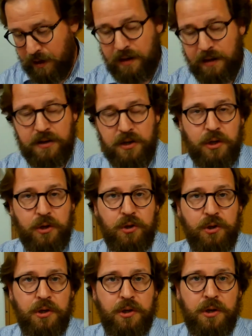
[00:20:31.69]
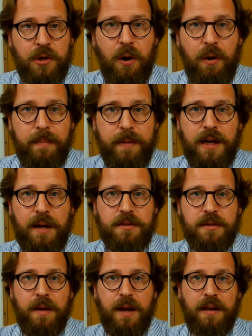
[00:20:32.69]
And Noah becomes
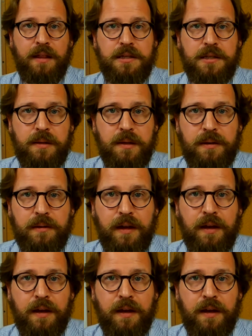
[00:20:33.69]
a man of the soil,